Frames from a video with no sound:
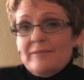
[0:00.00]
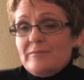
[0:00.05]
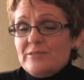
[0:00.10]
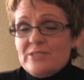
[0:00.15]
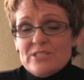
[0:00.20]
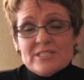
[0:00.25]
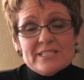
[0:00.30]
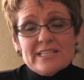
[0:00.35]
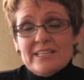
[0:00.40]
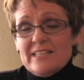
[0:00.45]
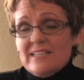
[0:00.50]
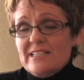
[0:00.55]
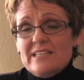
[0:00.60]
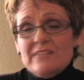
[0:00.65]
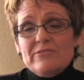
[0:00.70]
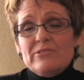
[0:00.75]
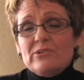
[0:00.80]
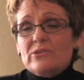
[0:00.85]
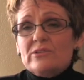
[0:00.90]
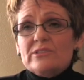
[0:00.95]
just in a
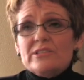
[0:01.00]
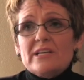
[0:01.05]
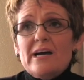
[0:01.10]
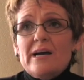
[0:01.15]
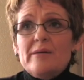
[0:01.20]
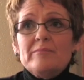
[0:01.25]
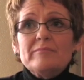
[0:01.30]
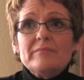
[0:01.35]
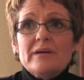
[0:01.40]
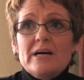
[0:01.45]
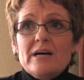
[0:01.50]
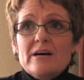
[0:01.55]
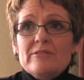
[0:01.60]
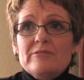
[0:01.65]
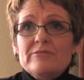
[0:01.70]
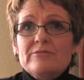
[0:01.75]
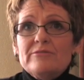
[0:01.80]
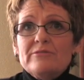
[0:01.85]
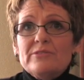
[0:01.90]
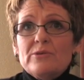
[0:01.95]
difficult time
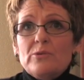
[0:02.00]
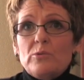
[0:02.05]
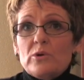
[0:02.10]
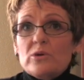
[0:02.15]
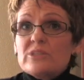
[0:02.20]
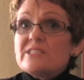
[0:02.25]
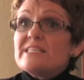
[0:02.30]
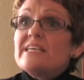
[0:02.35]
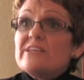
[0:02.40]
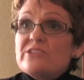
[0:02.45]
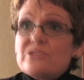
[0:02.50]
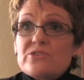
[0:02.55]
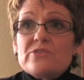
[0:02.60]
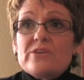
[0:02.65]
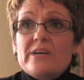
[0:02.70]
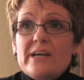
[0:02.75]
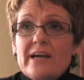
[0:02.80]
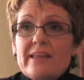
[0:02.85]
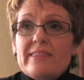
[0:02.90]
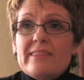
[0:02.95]
of the world's
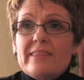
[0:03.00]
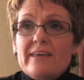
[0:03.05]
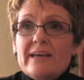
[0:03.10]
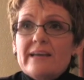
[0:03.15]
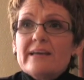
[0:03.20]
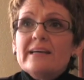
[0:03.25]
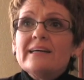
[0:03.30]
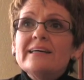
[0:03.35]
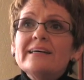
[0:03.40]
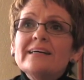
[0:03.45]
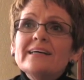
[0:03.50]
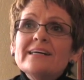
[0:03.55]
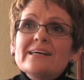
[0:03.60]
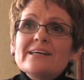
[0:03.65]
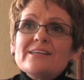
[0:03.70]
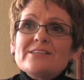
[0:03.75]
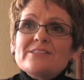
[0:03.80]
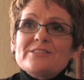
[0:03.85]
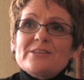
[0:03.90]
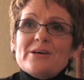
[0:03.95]
history, I think.
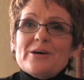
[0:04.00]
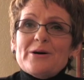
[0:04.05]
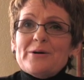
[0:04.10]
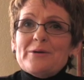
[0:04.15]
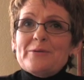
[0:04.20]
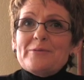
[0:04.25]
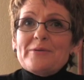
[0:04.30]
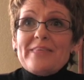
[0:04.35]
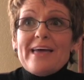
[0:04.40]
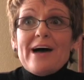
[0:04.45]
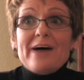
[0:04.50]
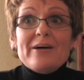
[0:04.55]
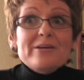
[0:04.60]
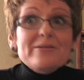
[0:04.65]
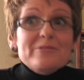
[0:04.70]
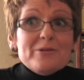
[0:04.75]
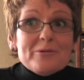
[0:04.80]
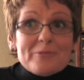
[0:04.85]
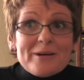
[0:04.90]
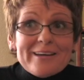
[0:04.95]
So without
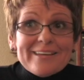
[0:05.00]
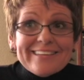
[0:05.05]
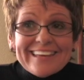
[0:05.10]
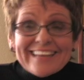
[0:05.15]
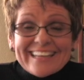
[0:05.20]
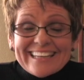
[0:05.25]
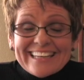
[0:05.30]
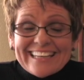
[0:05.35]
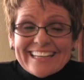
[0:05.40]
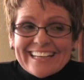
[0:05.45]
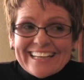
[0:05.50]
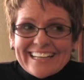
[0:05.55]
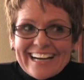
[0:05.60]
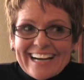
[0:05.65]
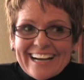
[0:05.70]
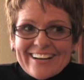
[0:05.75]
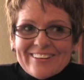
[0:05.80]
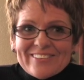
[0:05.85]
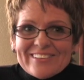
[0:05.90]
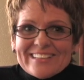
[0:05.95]
giving away the ending,
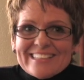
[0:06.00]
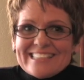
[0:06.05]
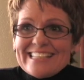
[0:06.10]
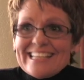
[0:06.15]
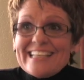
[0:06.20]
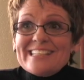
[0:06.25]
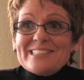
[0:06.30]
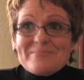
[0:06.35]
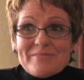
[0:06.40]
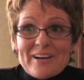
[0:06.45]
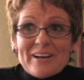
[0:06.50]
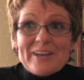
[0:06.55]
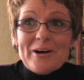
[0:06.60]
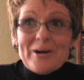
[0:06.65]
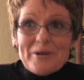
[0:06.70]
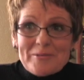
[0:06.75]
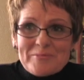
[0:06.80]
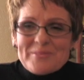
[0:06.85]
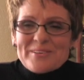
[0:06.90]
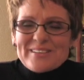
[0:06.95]
I want to say it's about
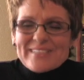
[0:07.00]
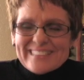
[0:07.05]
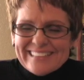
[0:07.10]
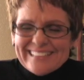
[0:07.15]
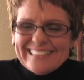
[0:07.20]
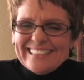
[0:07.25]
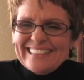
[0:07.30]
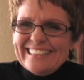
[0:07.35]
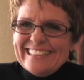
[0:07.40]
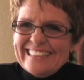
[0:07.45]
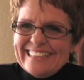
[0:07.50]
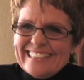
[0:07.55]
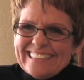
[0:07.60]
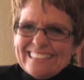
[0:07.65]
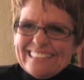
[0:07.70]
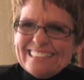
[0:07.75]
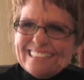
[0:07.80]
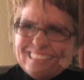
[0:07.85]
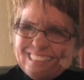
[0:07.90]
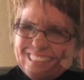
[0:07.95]
hope.
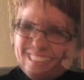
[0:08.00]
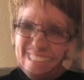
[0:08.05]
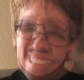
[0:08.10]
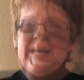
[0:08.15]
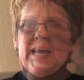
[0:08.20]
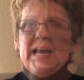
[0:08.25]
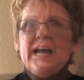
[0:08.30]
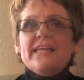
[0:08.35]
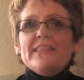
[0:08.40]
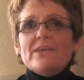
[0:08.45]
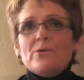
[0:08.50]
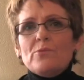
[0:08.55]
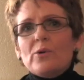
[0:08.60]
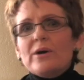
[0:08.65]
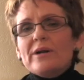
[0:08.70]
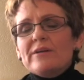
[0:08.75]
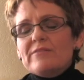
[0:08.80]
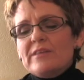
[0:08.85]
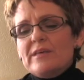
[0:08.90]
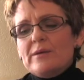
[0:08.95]
I think
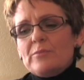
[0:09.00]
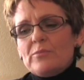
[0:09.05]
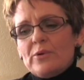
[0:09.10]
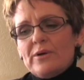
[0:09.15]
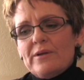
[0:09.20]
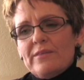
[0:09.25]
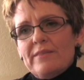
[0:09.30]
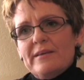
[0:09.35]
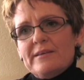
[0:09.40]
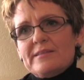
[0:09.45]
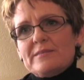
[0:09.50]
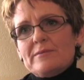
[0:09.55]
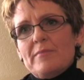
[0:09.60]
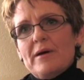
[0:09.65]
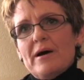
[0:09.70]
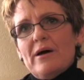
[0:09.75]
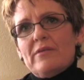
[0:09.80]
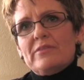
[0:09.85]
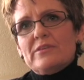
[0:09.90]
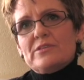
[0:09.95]
one of the important things
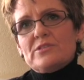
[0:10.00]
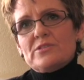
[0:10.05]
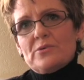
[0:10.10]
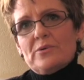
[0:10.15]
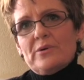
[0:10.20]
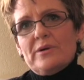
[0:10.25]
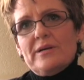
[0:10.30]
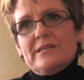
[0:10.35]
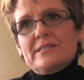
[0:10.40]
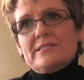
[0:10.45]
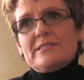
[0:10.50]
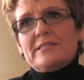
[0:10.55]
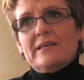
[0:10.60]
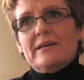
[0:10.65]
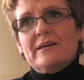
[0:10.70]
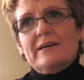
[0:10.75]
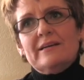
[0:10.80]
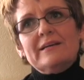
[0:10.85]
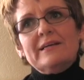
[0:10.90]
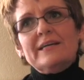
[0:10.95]
about this story is
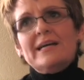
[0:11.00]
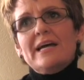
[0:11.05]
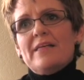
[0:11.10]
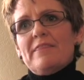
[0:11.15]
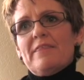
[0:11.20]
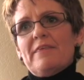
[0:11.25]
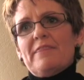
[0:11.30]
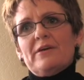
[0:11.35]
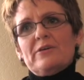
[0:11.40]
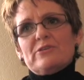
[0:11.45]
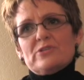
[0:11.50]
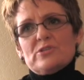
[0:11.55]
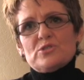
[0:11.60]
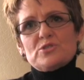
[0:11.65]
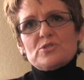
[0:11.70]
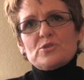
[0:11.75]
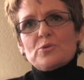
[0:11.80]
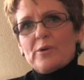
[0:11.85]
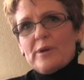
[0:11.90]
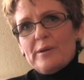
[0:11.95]
that there's a
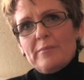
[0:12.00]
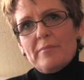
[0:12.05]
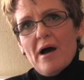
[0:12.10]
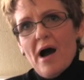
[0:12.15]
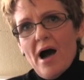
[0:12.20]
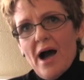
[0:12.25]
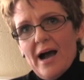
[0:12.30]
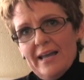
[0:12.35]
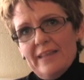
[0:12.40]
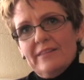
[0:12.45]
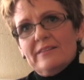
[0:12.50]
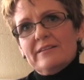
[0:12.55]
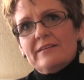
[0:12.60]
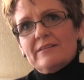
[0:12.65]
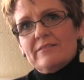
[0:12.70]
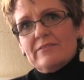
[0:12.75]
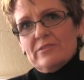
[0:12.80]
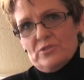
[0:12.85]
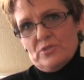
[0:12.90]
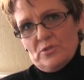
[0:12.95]
story behind
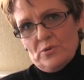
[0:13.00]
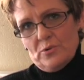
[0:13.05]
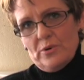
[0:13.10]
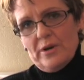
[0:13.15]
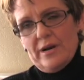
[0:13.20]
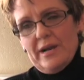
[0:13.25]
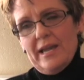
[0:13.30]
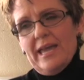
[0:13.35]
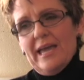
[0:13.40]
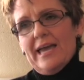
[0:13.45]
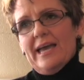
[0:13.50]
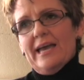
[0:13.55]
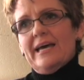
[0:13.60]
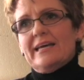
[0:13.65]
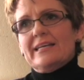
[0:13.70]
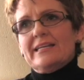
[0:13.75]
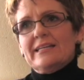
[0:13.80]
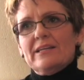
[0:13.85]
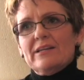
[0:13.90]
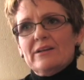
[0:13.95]
the story.
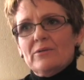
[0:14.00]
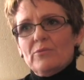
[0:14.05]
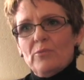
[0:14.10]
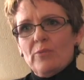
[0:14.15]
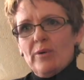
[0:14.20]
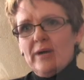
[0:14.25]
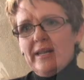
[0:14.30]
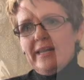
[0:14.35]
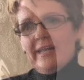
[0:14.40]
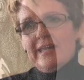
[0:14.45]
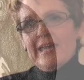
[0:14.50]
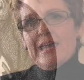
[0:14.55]
And when it